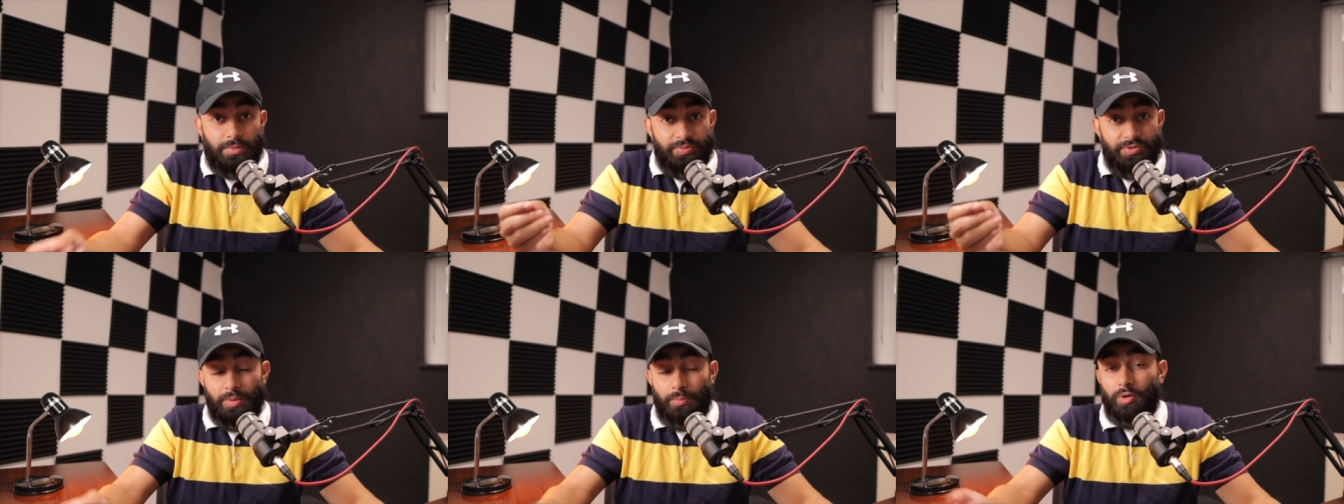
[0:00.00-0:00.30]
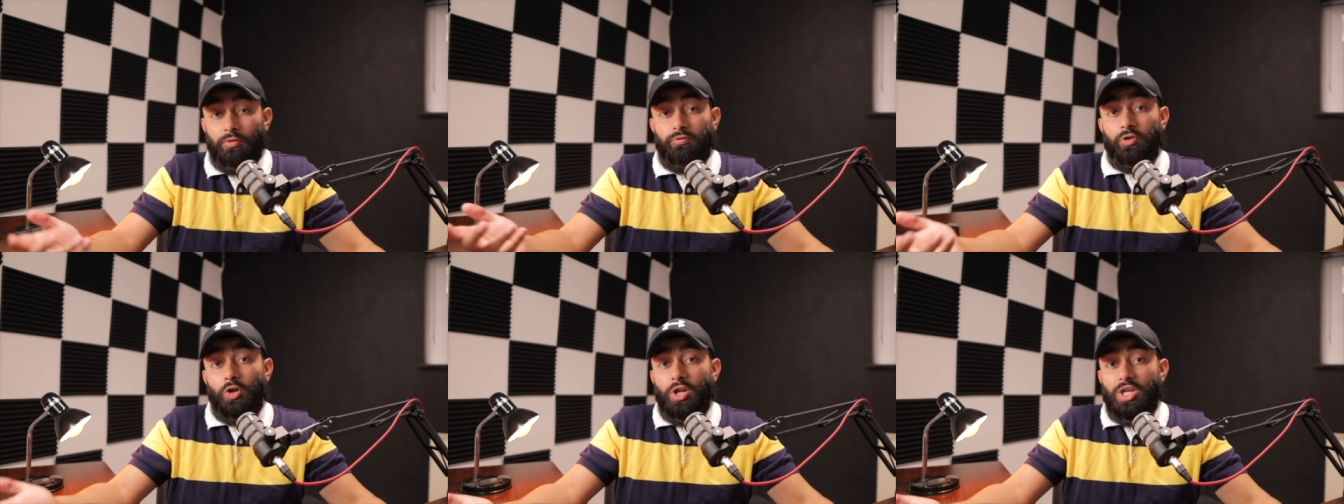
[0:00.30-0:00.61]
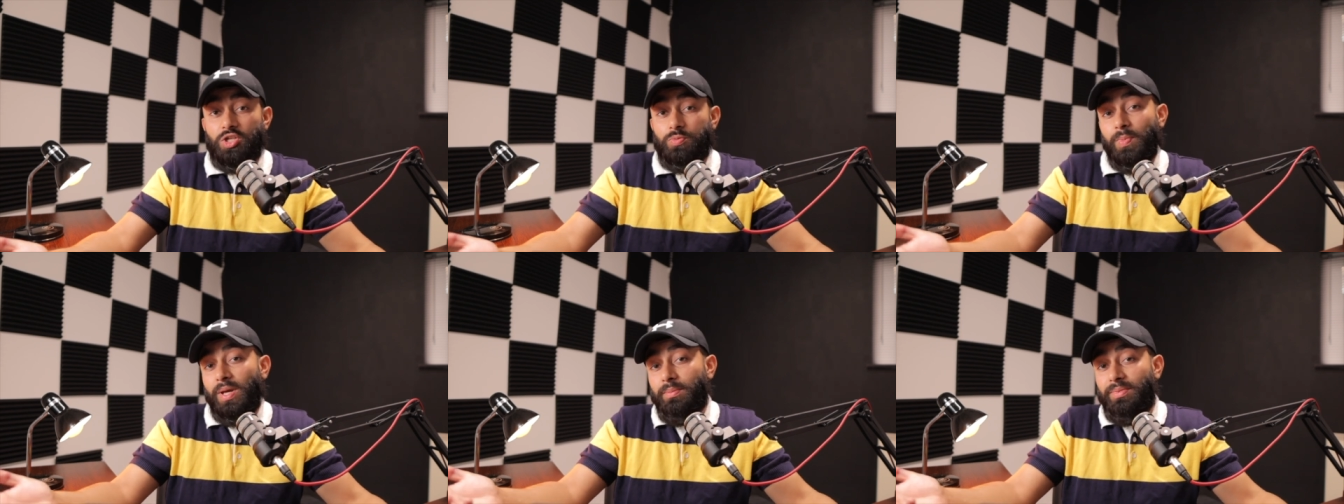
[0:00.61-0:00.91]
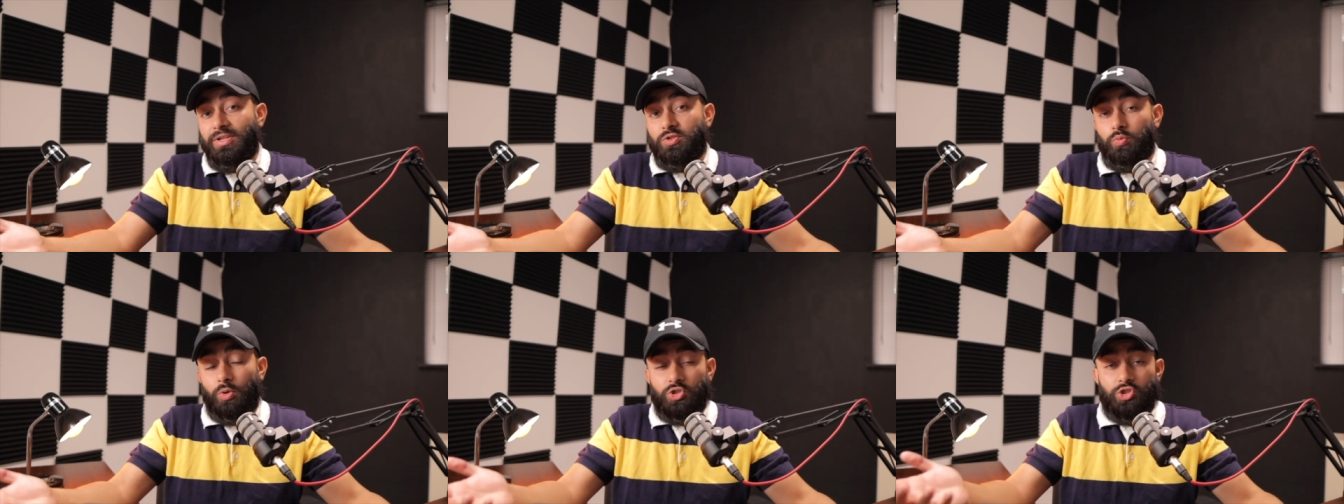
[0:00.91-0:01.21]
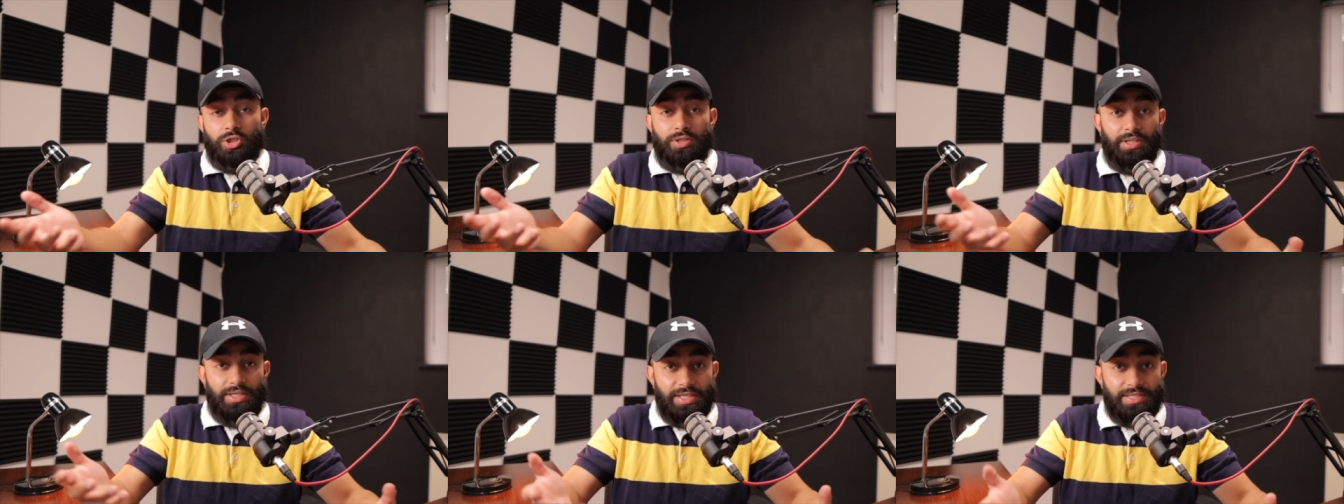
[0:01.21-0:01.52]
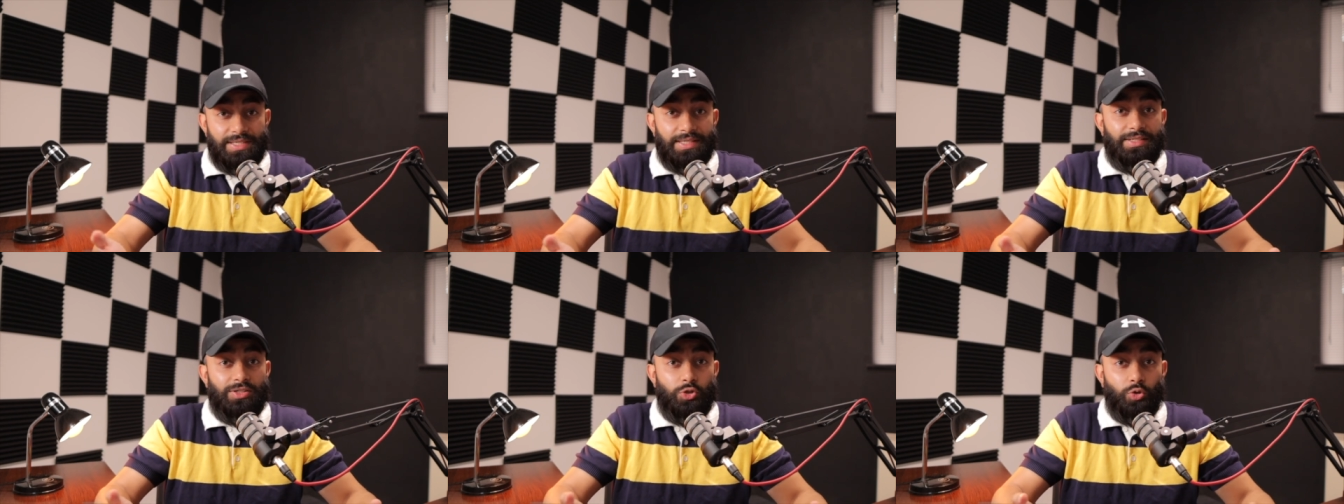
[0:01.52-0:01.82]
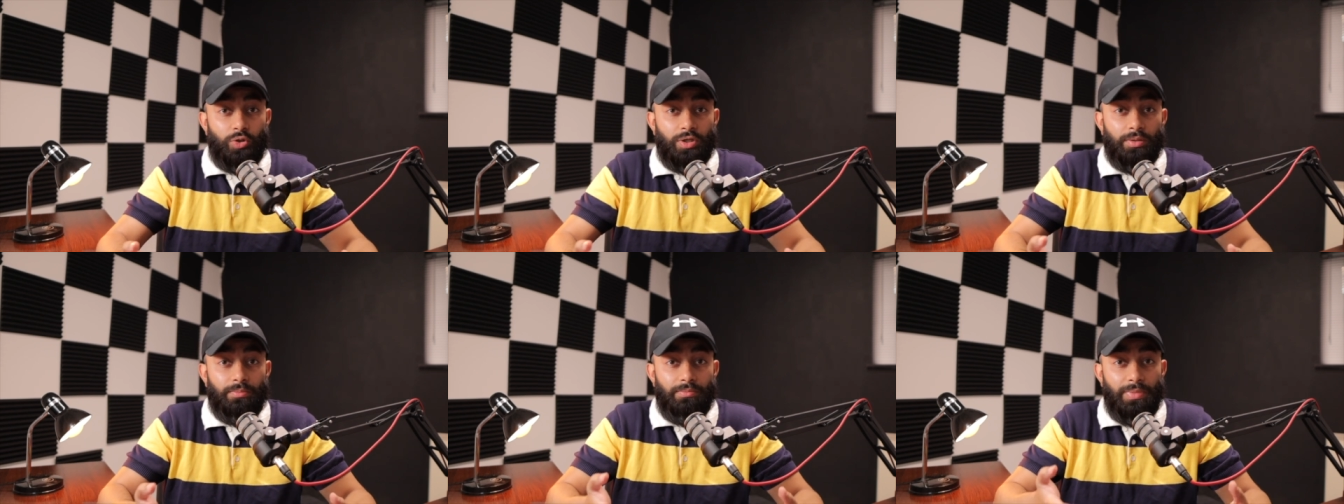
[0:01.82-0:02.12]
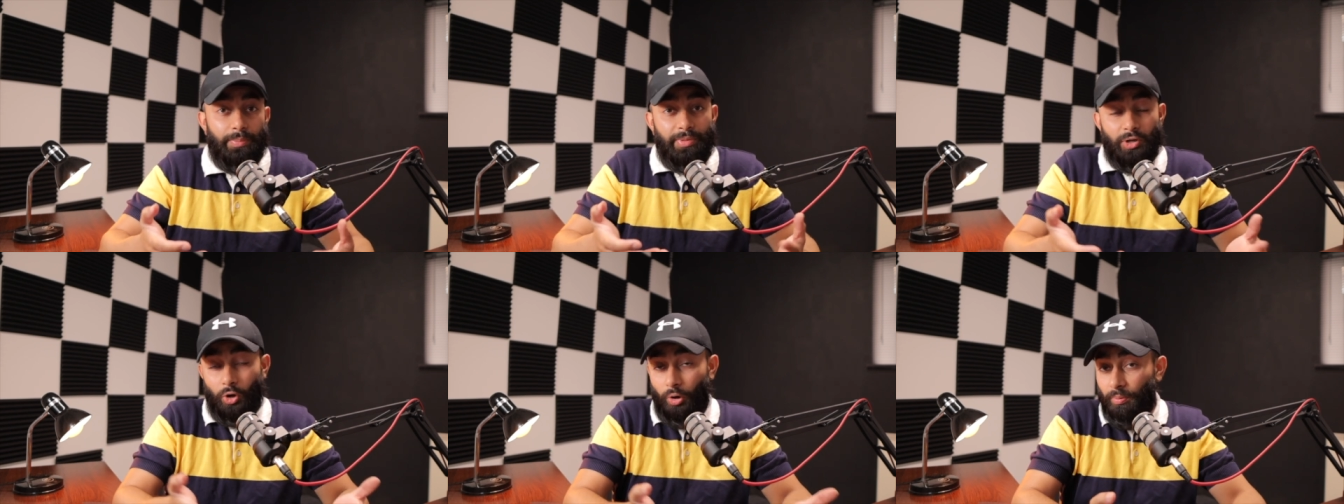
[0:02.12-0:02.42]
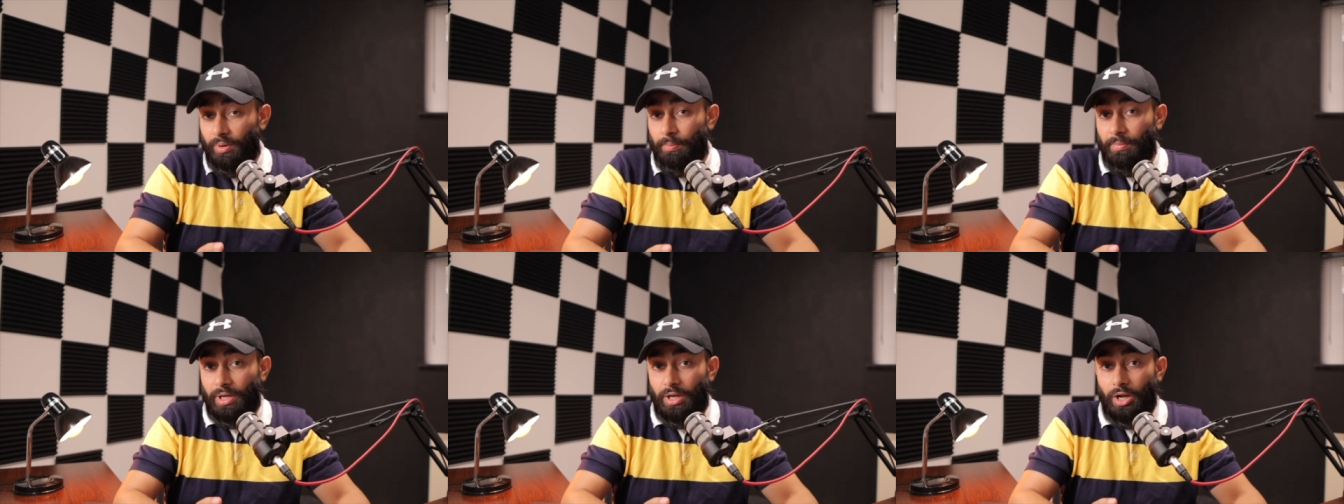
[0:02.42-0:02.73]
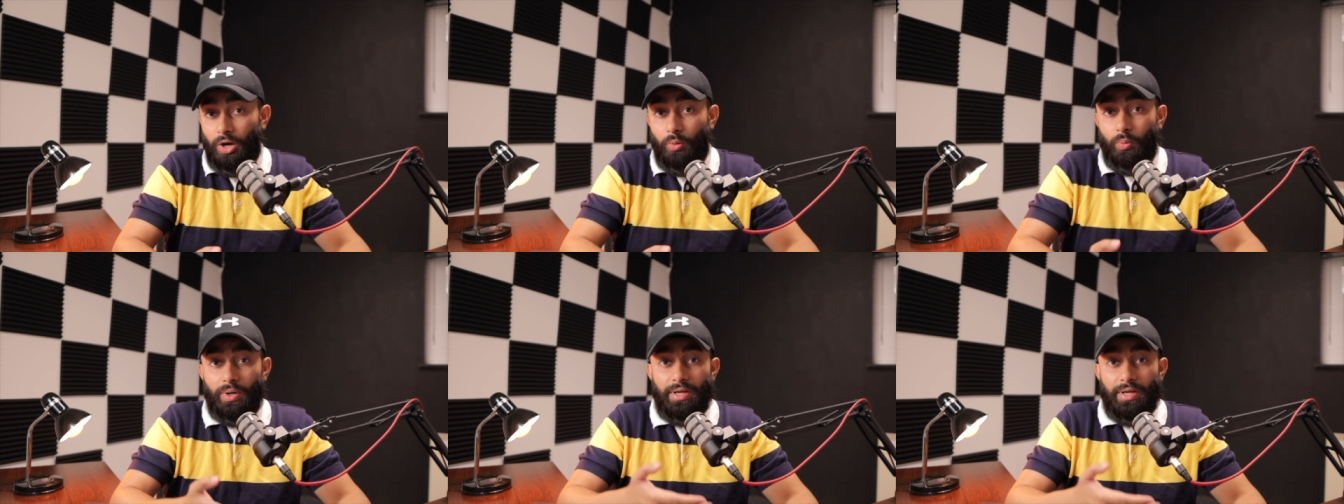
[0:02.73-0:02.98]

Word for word: someone of knowledge maybe is watching this and you can maybe comment below